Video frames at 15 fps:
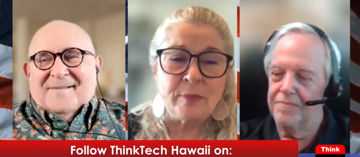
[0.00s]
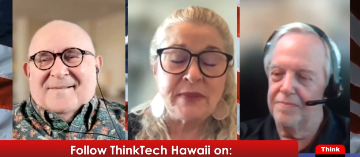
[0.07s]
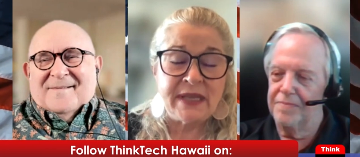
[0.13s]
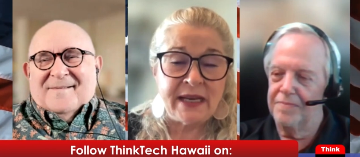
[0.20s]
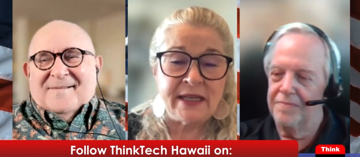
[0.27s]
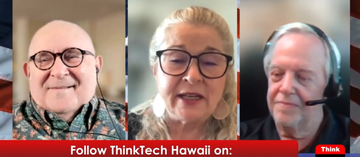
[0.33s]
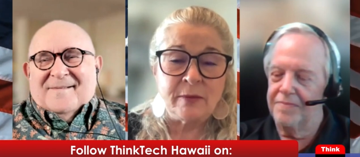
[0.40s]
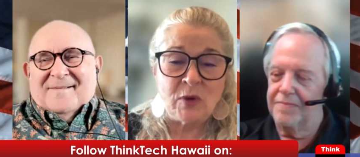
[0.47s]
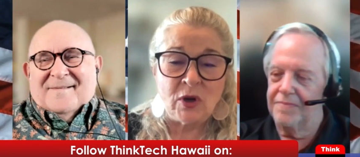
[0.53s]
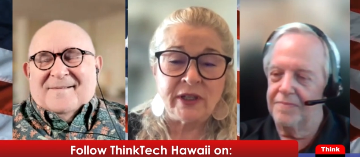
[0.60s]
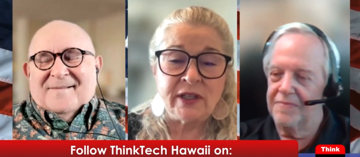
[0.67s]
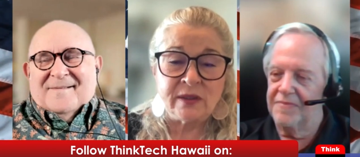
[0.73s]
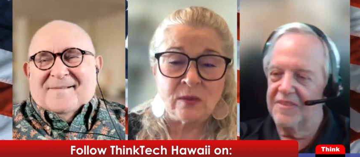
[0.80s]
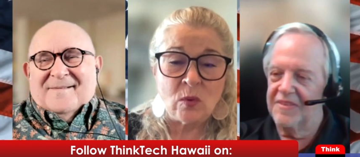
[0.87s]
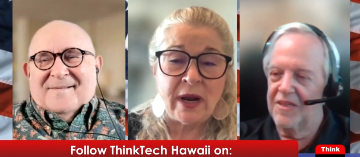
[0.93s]
Speaker 1: help send him
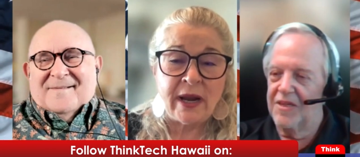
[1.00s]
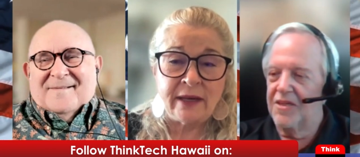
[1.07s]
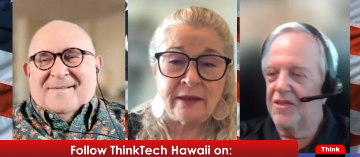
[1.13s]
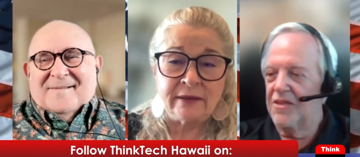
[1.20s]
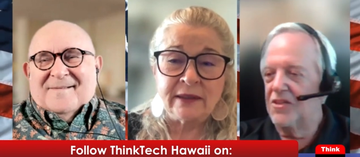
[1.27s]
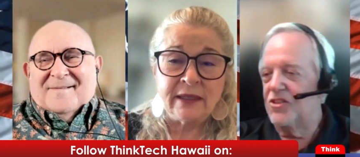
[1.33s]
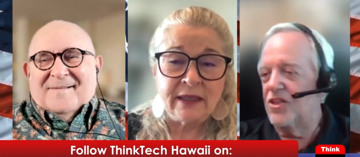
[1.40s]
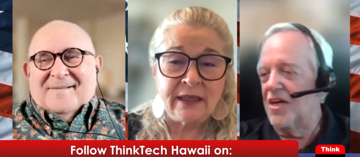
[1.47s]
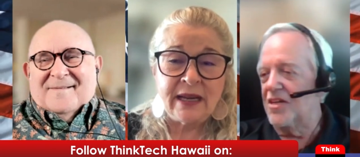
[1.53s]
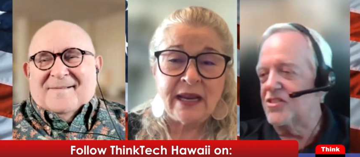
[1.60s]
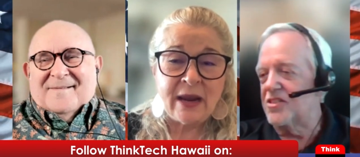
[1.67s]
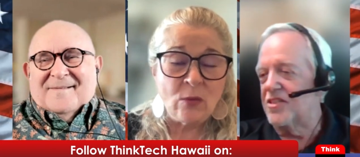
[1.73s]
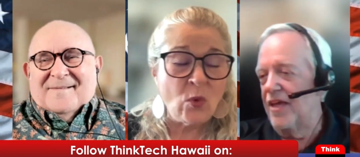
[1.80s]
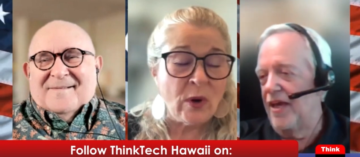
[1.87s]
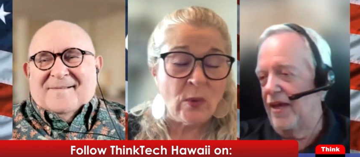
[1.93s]
on his way.
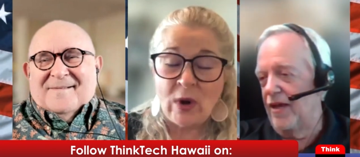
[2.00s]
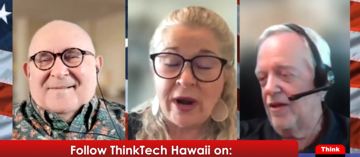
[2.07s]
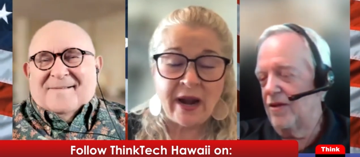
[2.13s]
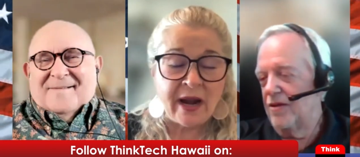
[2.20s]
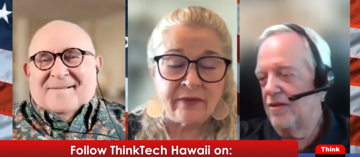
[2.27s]
Just think,